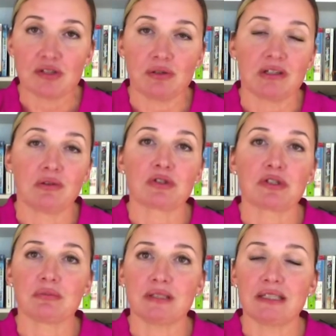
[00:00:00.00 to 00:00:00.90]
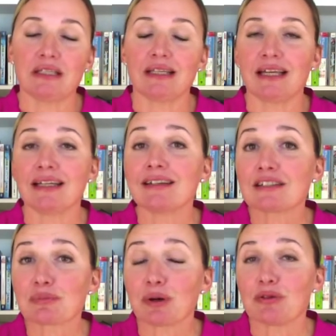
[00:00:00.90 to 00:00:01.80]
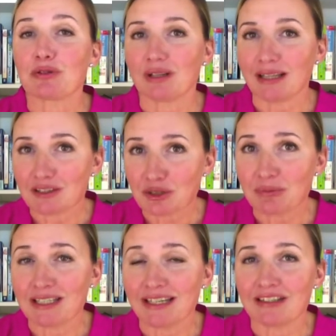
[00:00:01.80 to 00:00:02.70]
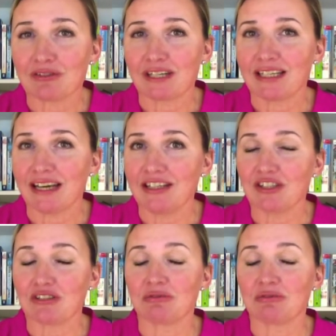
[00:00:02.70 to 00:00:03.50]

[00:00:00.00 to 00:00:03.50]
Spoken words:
you can also be getting exposed to electromagnetic radiation,